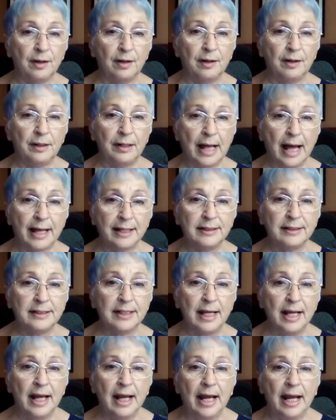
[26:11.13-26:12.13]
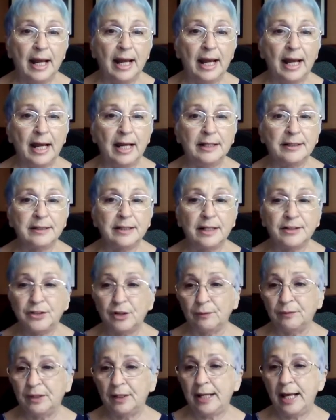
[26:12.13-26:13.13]
night. And
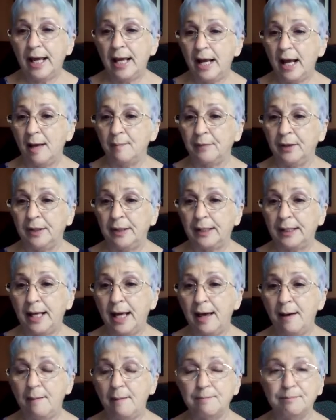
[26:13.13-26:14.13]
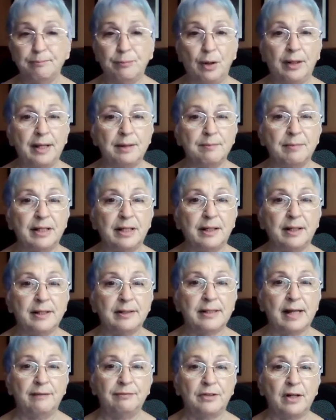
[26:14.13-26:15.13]
so today I'm going to get booking because
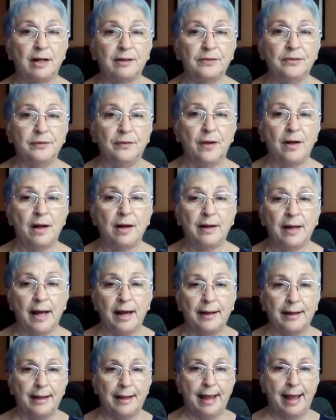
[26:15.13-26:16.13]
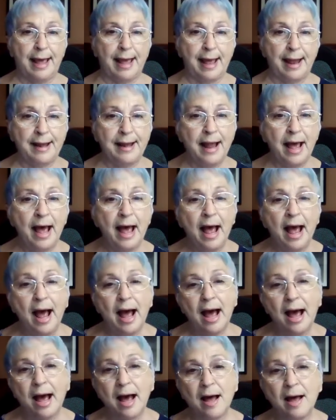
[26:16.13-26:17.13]
I've talked too long again.
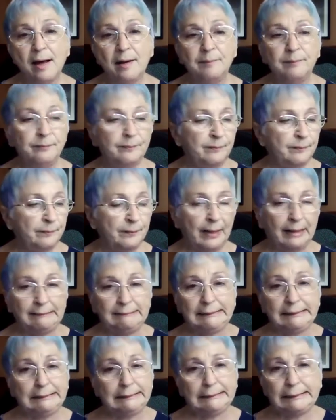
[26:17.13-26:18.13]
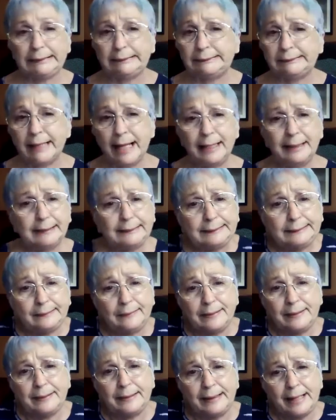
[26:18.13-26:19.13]
And I try to
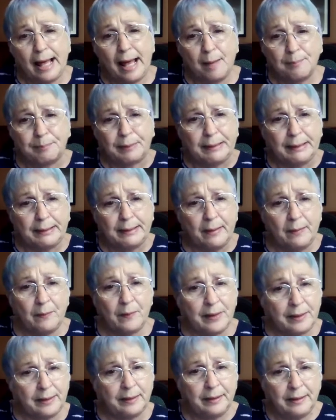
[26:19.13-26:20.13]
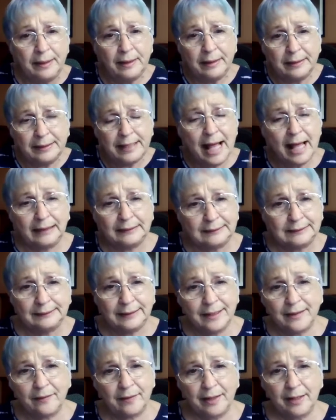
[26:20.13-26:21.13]
shorten it up, but I don't want to not
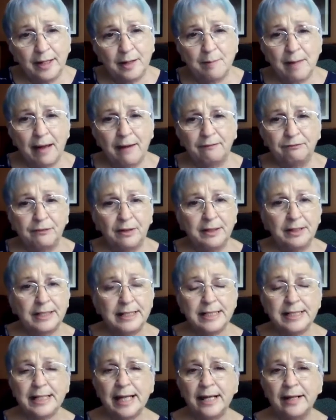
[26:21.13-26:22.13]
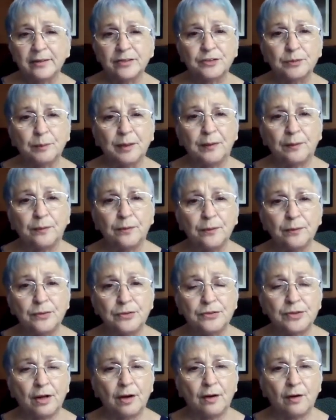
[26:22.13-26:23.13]
share any of my fun details with you.
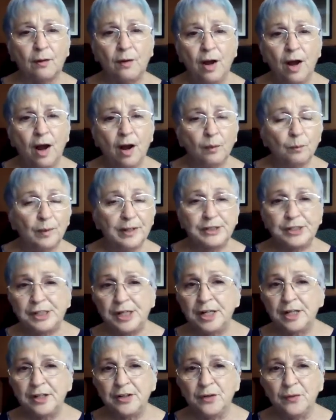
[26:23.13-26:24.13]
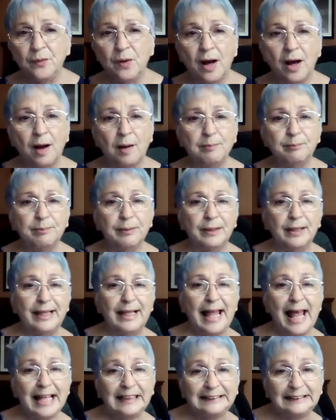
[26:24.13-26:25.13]
So wishing you a
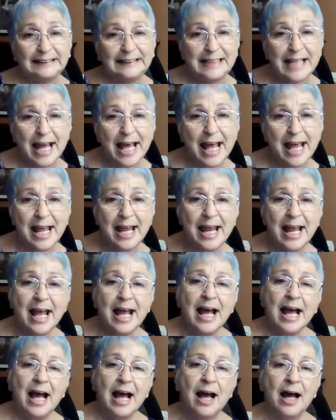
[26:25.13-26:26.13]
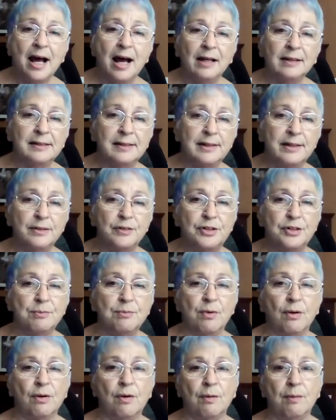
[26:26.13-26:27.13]
blessed day. I'll see you
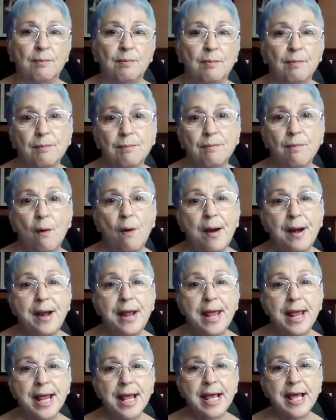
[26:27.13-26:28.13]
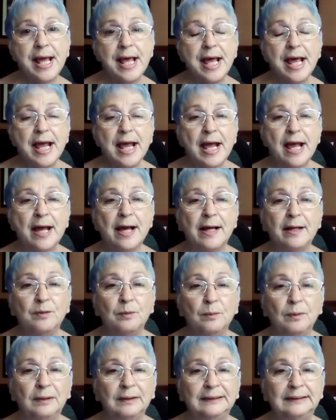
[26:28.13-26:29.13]
tomorrow morning, and
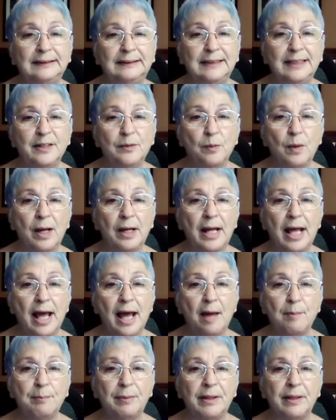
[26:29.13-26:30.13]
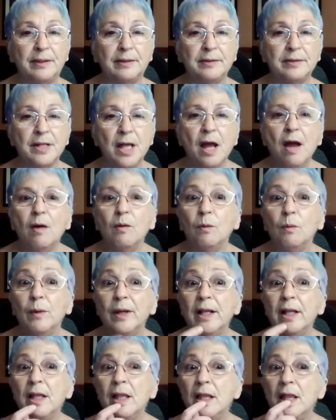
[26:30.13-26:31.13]
we'll see what happens.
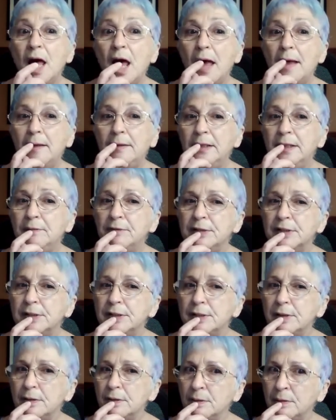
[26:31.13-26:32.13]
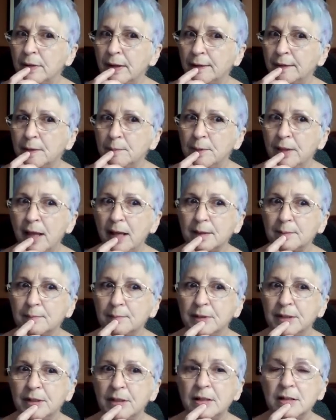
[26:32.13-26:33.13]
Will I leave a stone at the Black
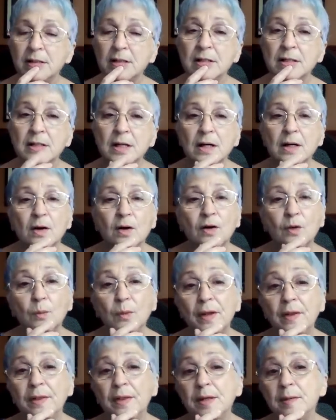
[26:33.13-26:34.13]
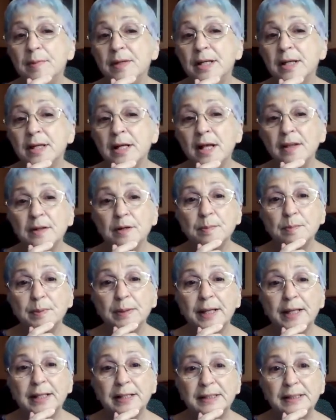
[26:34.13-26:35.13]
Madonna, or will there be another
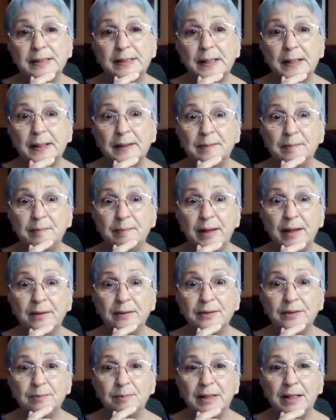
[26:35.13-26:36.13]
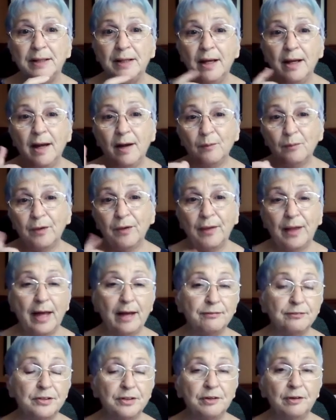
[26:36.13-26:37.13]
place that compels me? We'll
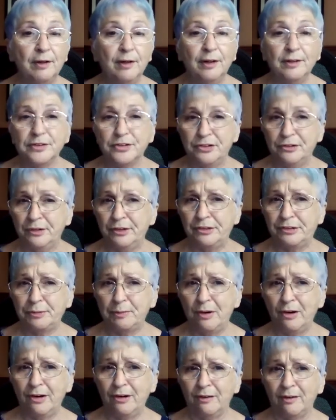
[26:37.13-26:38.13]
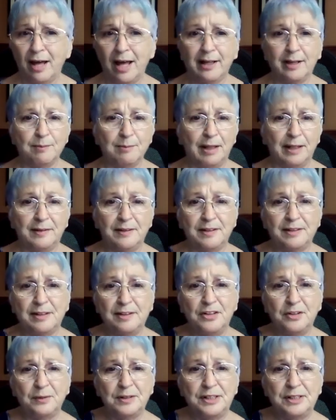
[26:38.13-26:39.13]
have to tune in tomorrow. I can make this
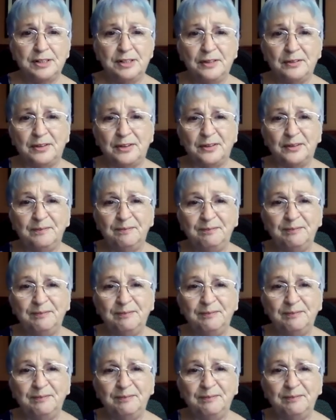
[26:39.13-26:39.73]
into a serial.